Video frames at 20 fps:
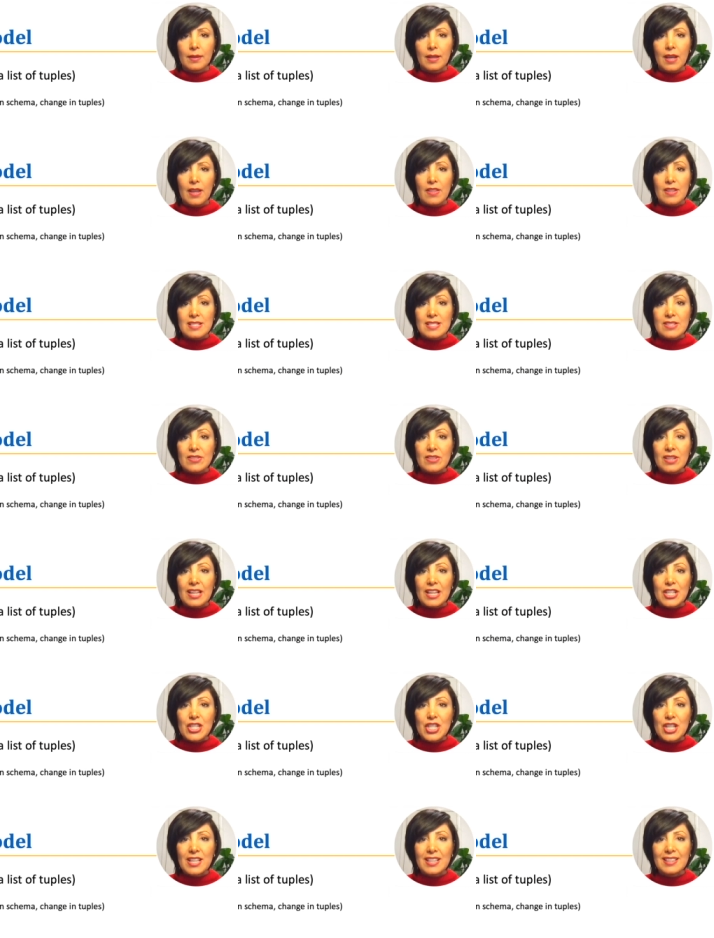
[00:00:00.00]
This
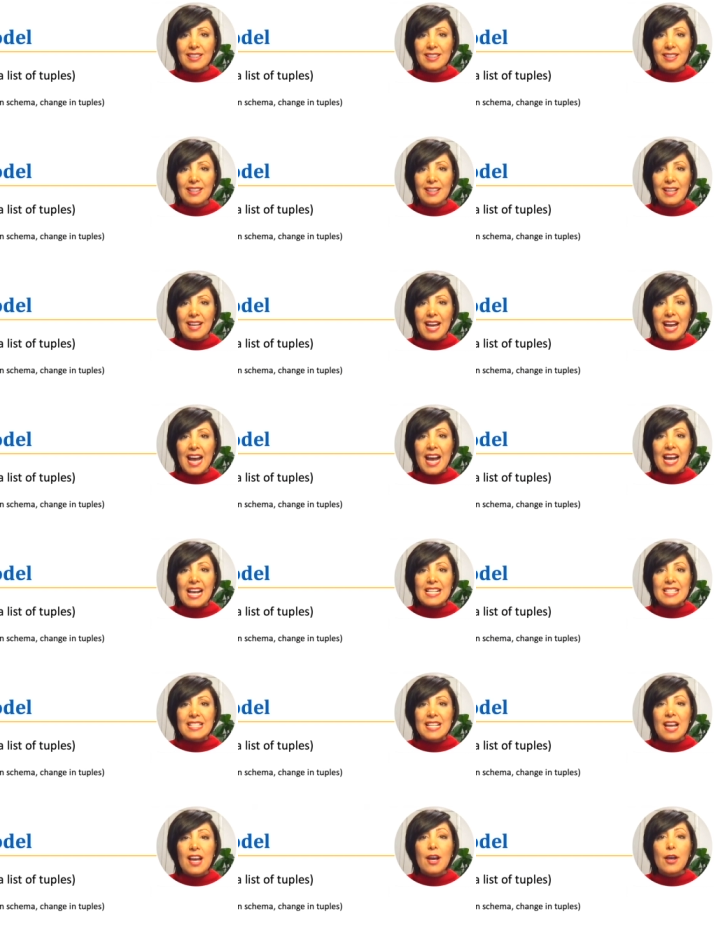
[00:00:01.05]
relation
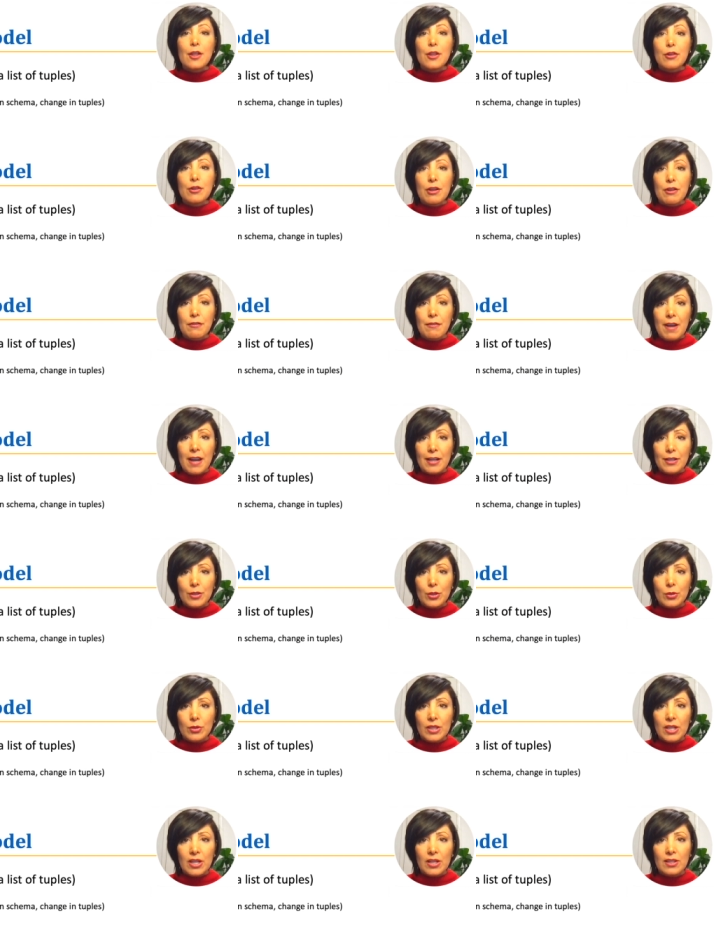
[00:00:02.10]
has three
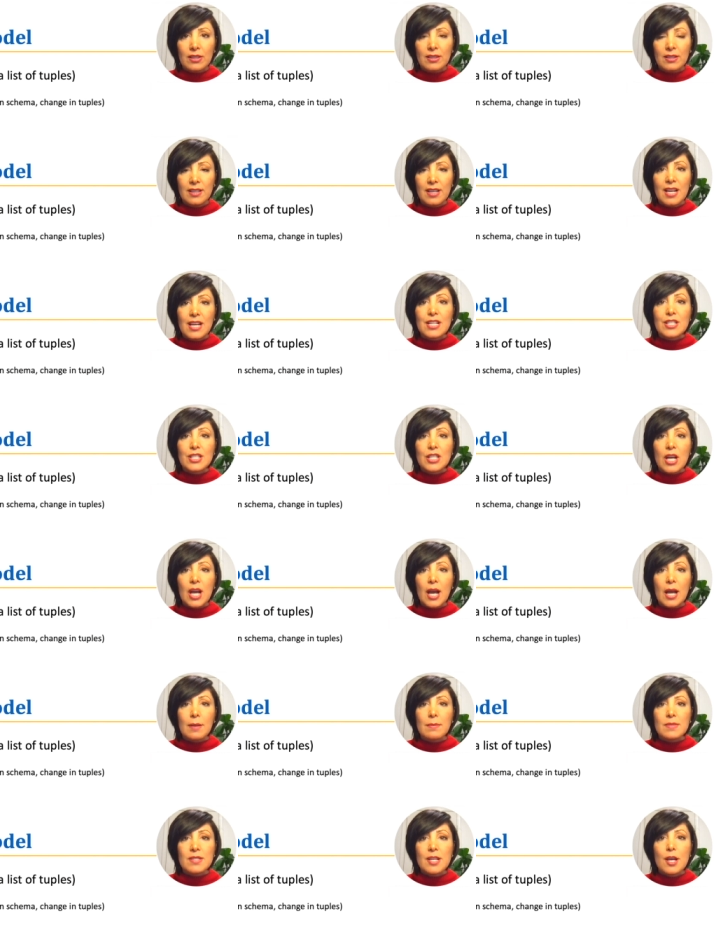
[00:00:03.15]
factorial
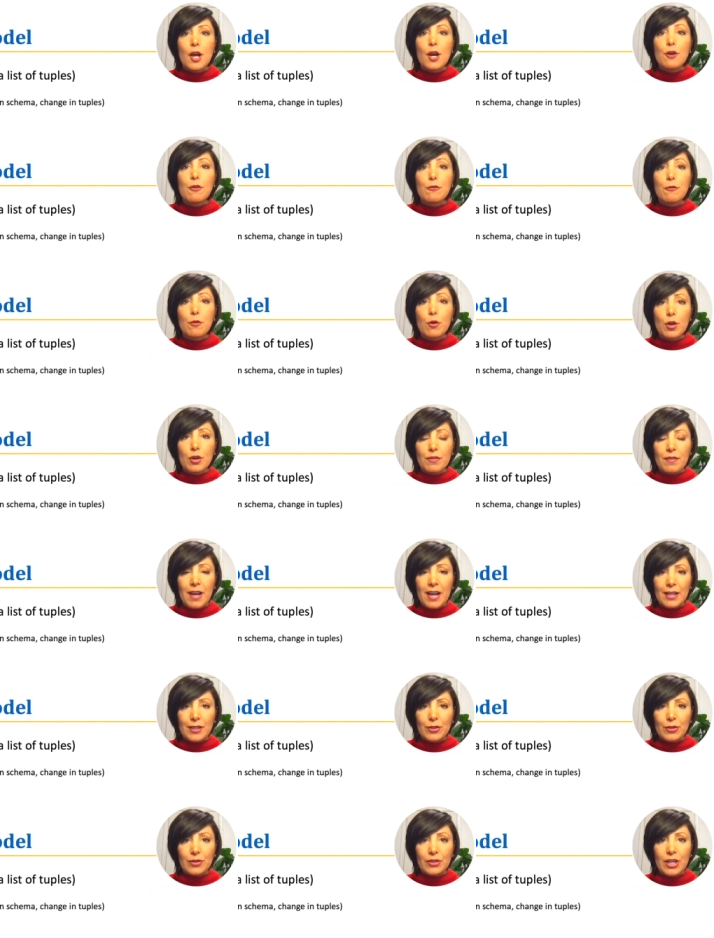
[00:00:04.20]
times four
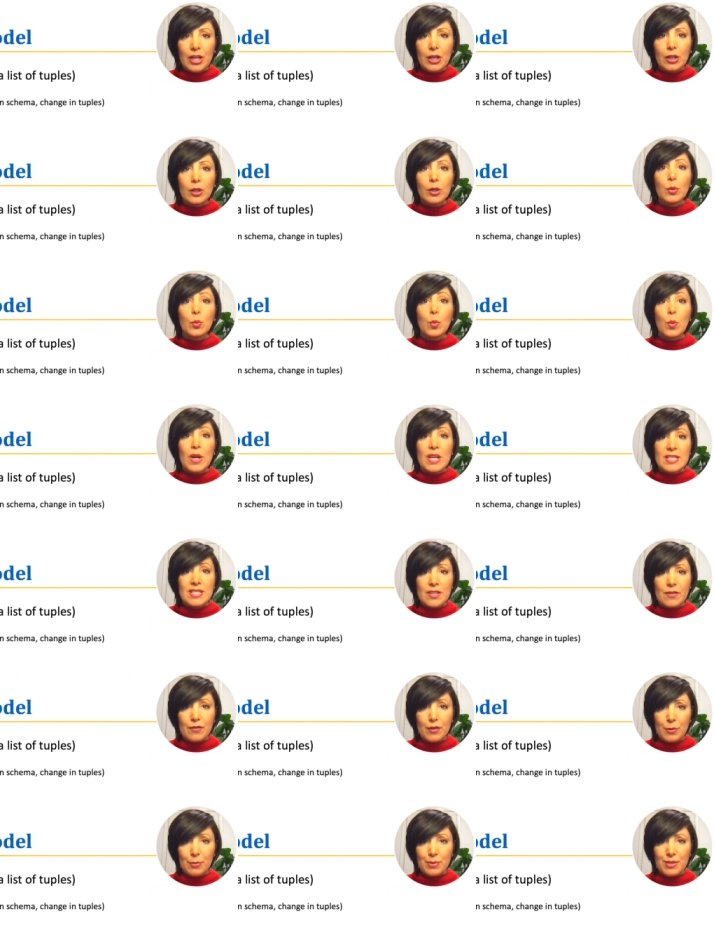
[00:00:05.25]
factorial ways
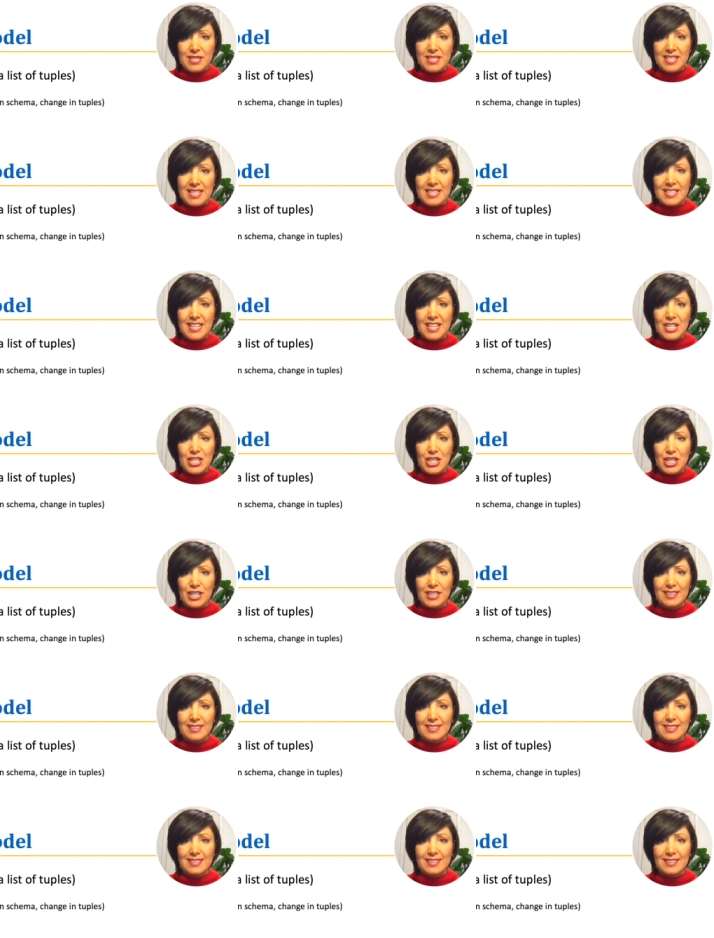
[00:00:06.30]
of representation.